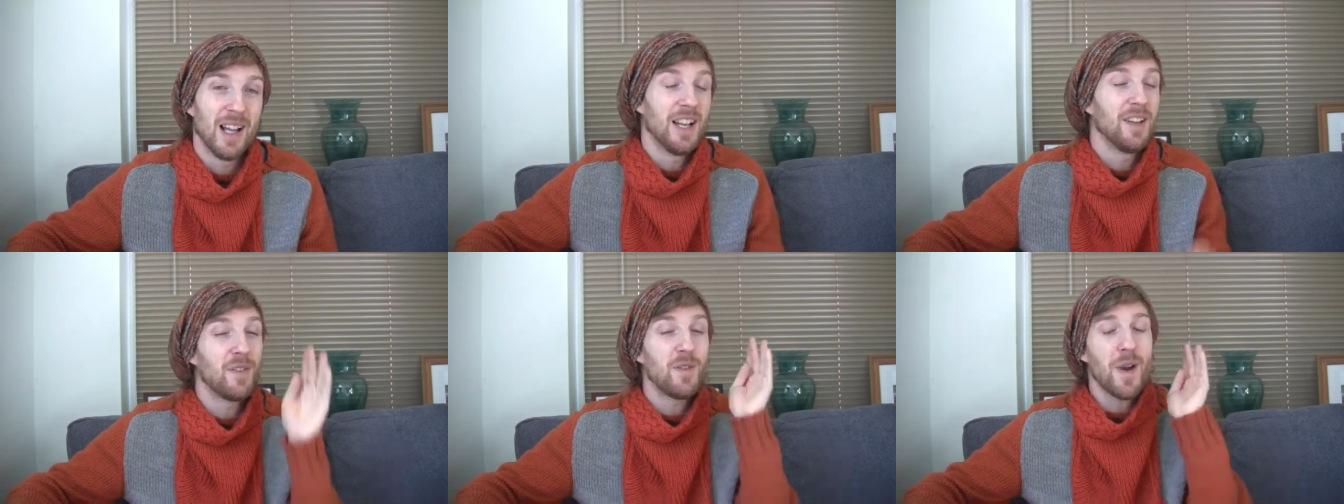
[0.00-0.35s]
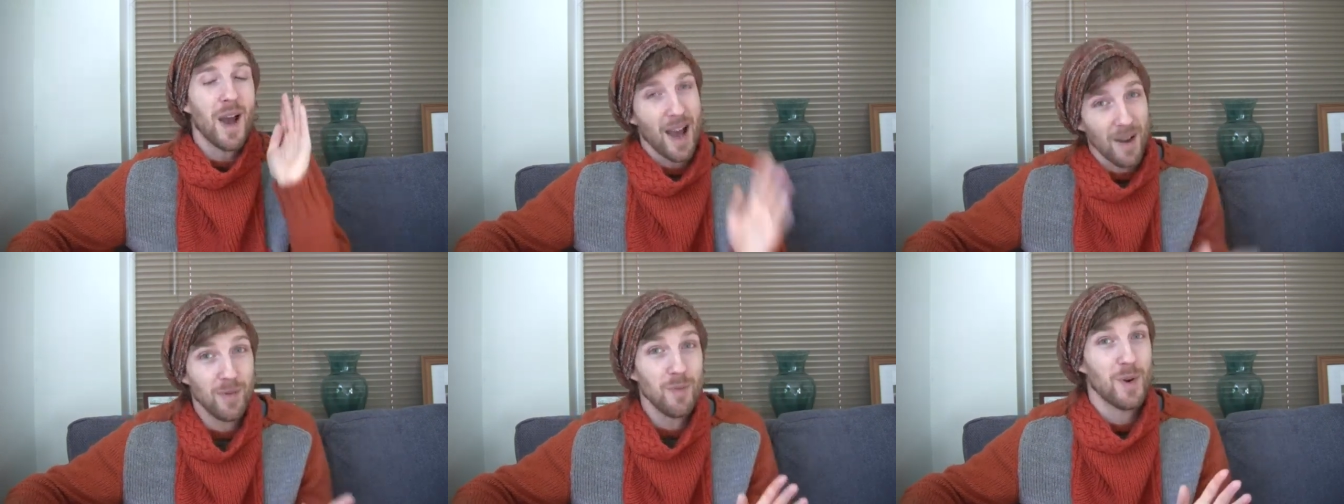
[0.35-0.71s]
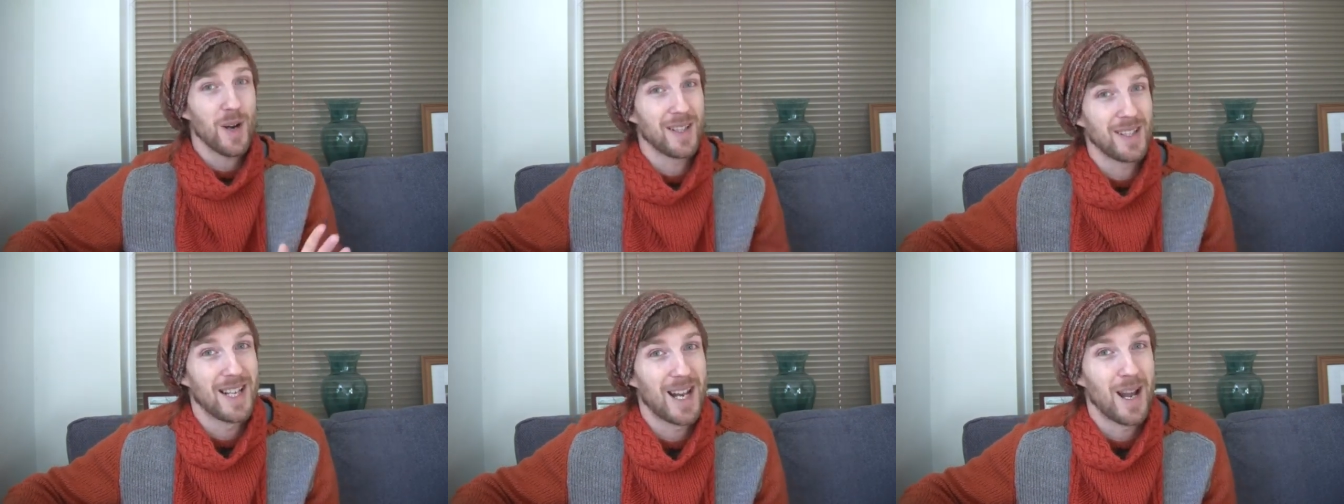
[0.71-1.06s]
And if you haven't
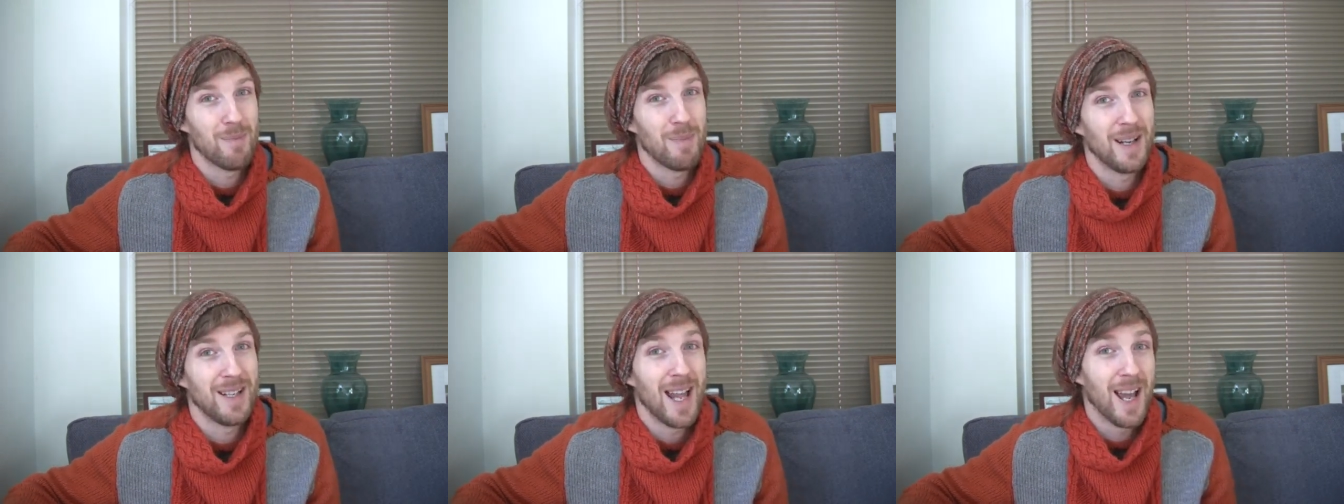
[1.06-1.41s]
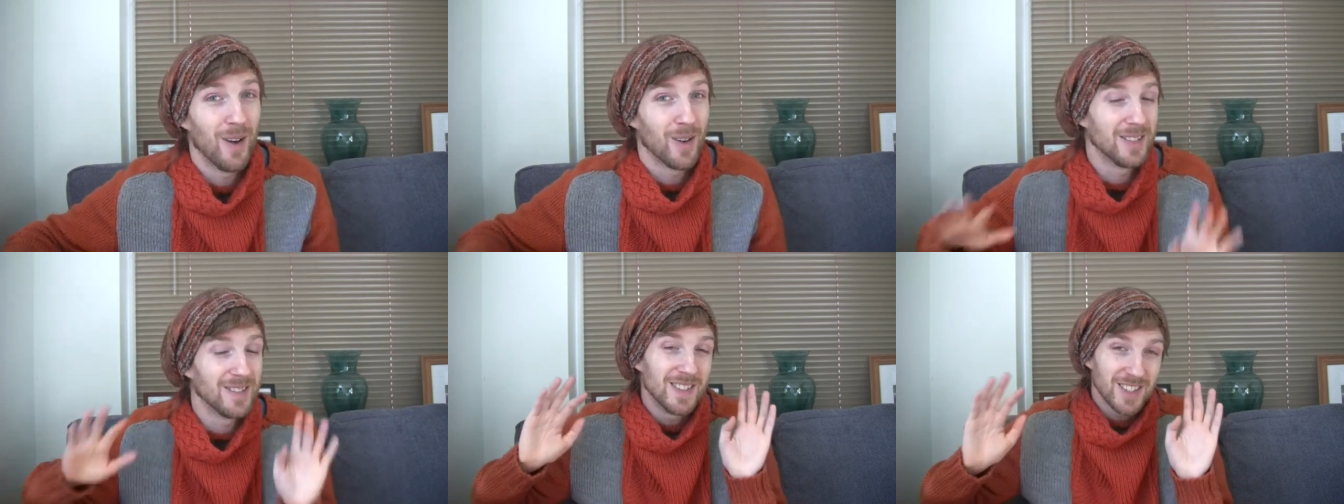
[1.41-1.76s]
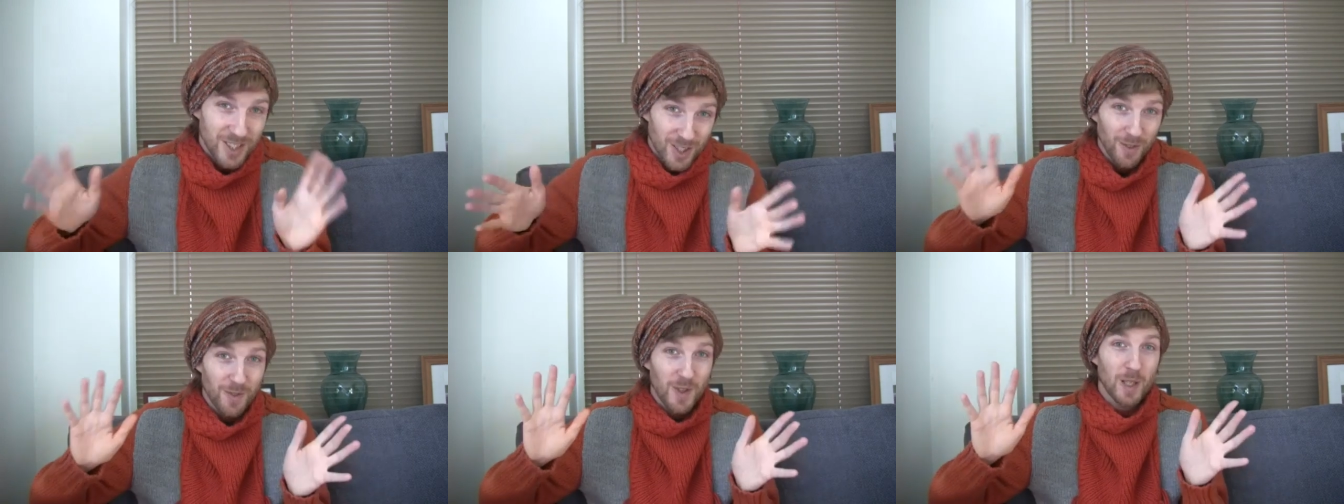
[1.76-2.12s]
worked that out by now, because this
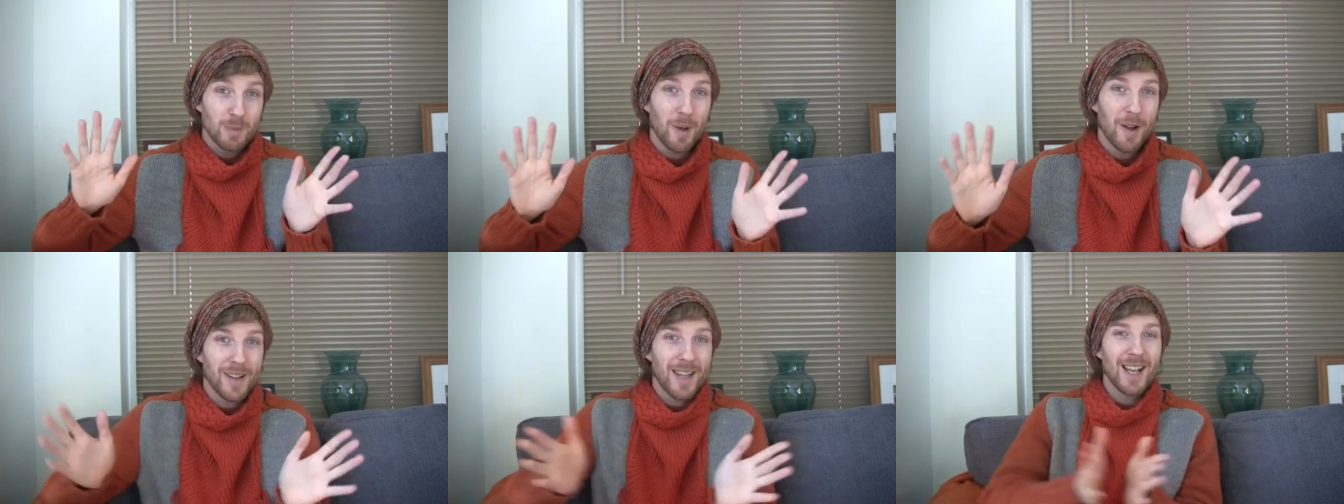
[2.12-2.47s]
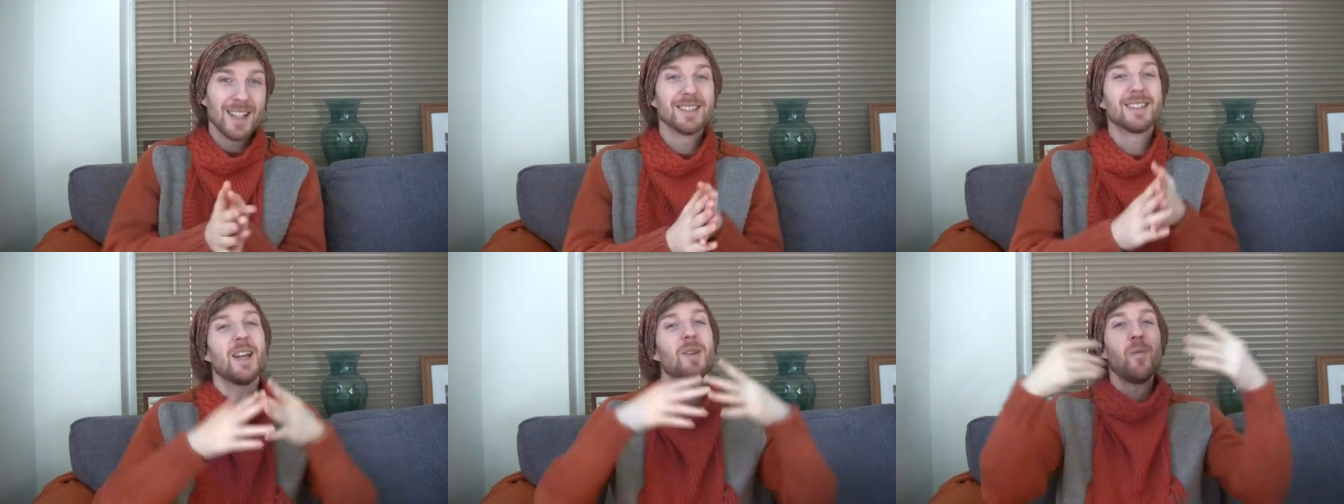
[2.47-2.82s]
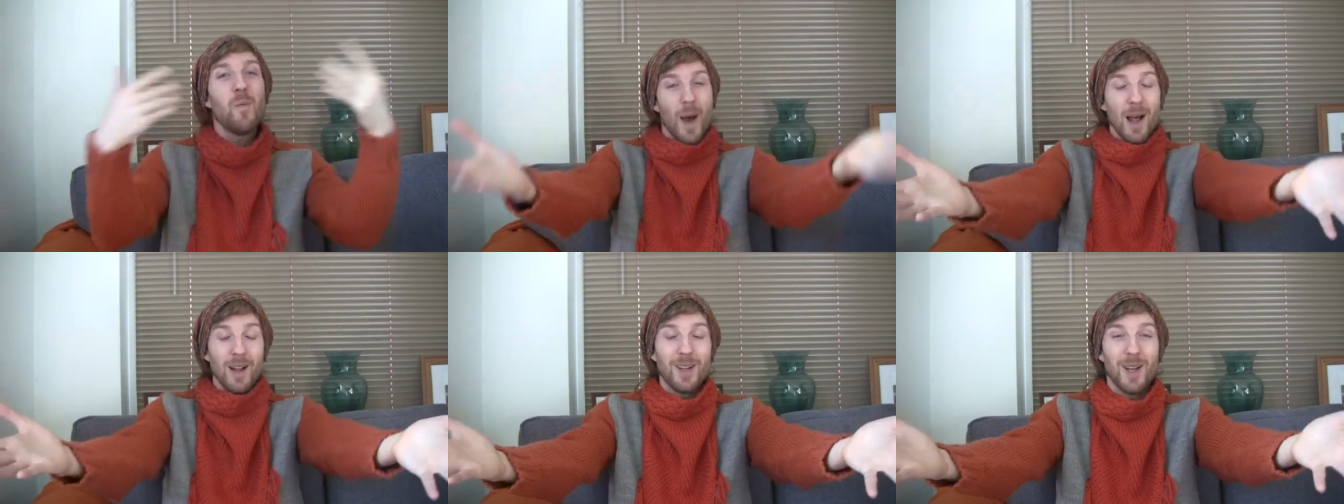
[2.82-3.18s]
is your first podcast, then
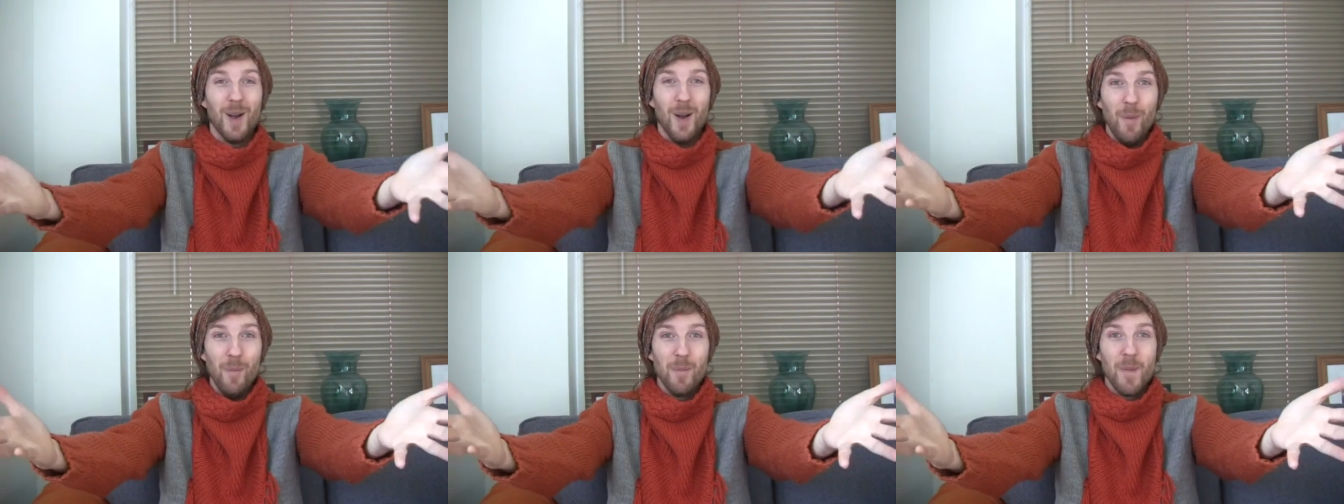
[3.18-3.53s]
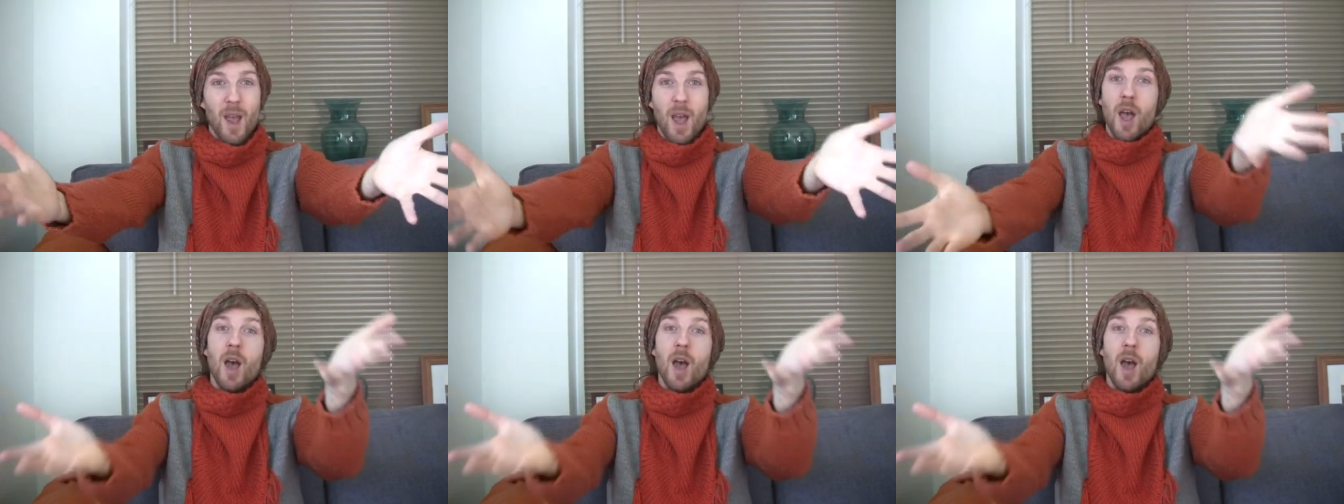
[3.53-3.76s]
welcome.